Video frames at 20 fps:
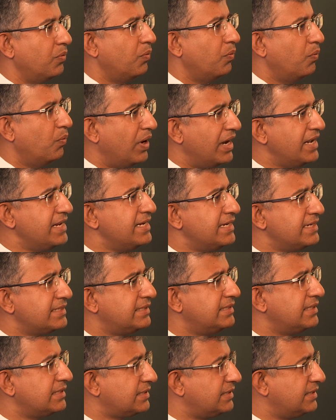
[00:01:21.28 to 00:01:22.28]
Why is
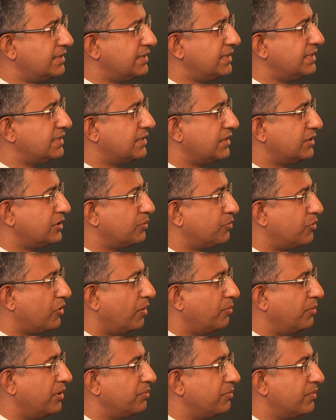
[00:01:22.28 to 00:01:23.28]
this disease such a
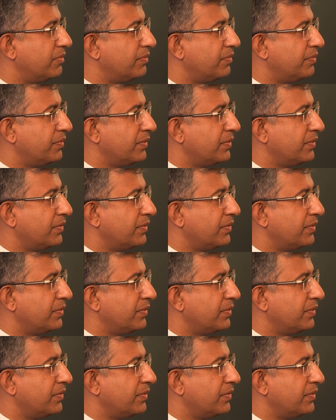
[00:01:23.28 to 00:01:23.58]
problem?